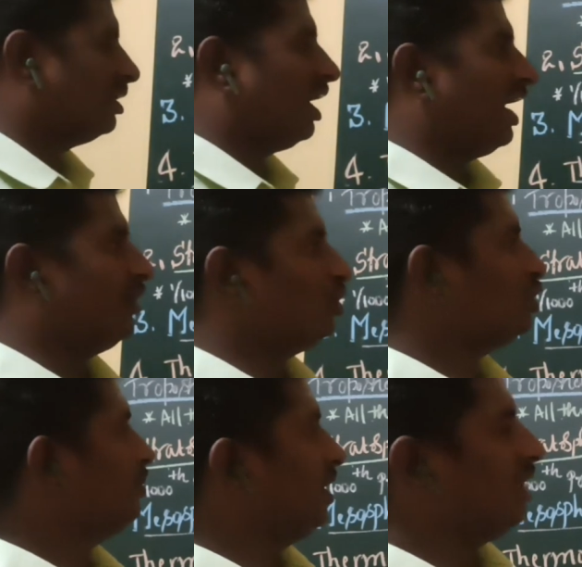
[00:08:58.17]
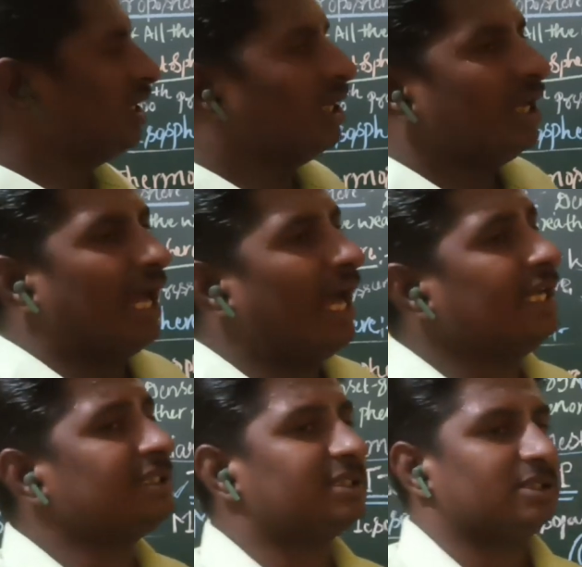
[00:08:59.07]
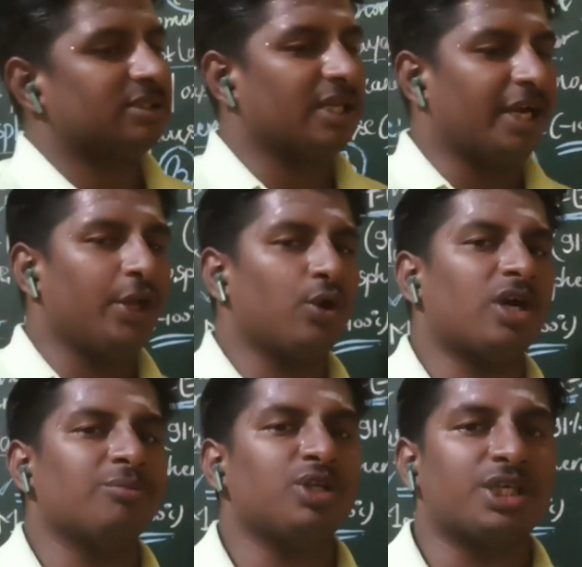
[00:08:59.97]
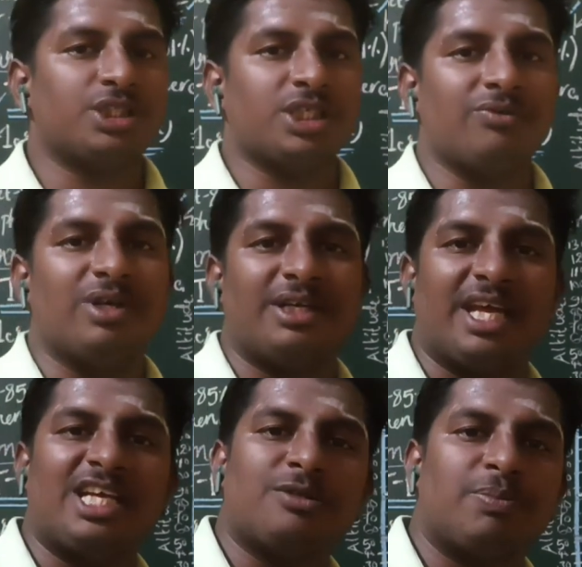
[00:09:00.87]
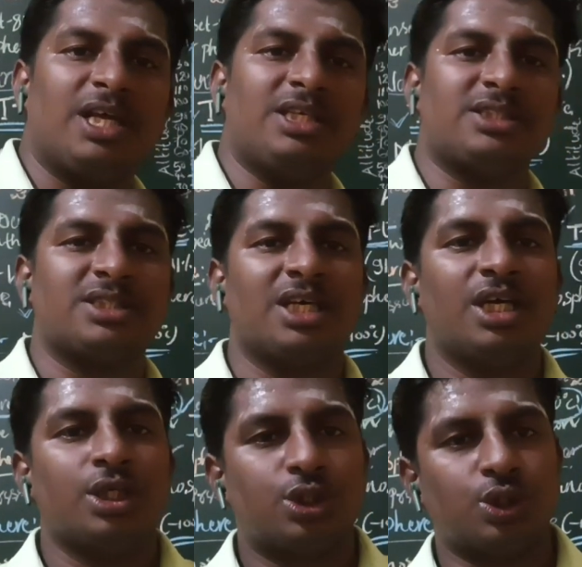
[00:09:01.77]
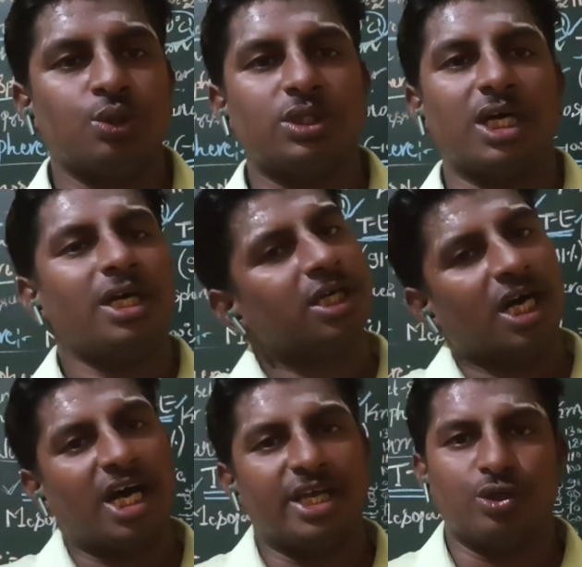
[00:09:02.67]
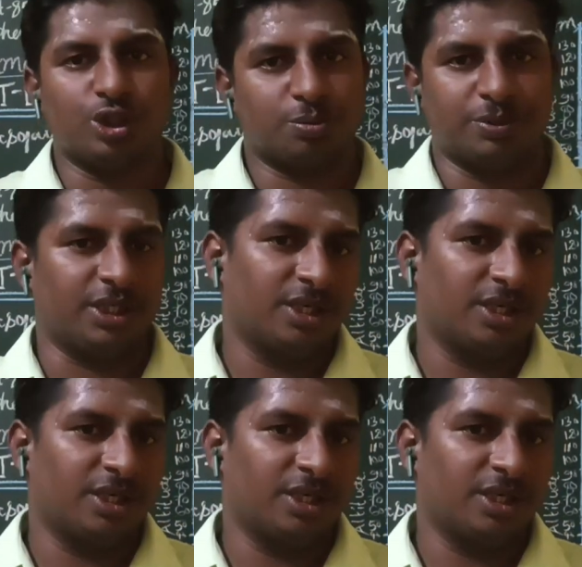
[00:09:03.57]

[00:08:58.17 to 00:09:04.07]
ionosphere, as the radio communication will takes place through the ionosphere.